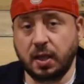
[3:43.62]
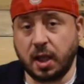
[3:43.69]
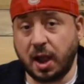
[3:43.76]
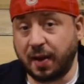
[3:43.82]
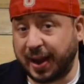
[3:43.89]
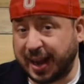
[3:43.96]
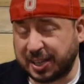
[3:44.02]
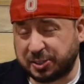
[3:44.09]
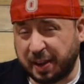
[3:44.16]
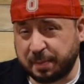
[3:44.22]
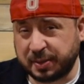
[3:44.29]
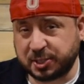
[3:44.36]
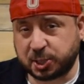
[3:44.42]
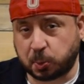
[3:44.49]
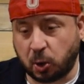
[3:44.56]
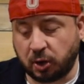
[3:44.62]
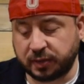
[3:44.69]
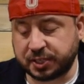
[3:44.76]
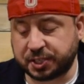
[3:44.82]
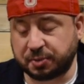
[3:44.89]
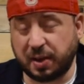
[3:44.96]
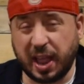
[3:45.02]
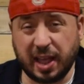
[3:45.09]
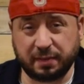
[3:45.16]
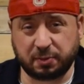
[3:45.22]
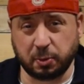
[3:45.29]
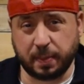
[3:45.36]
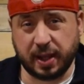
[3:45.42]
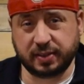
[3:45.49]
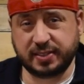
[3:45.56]
All right, guys, so I've been swirling this around for
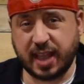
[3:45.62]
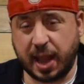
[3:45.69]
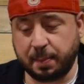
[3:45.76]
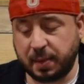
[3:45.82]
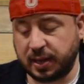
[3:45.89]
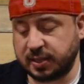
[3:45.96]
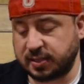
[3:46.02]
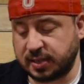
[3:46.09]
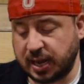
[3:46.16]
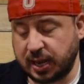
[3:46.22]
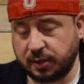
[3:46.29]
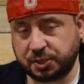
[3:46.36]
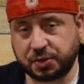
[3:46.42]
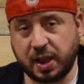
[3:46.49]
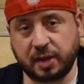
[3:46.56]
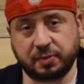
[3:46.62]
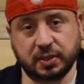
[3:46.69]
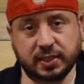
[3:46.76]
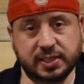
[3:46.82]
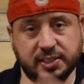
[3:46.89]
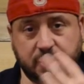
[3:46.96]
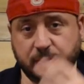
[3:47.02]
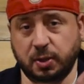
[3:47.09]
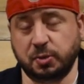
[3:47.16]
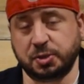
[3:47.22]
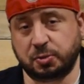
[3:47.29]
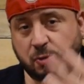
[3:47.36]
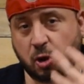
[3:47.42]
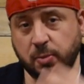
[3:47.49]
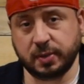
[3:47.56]
about 10 minutes now, trying to release some of those
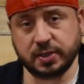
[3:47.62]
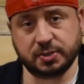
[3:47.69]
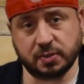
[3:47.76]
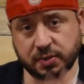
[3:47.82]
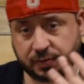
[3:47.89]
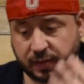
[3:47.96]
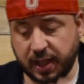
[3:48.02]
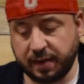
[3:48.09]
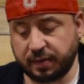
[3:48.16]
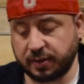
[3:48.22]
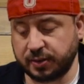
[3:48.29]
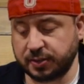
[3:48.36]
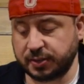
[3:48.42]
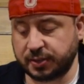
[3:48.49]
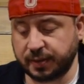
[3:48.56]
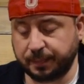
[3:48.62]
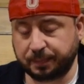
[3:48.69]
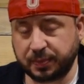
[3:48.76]
aromas, those flavors.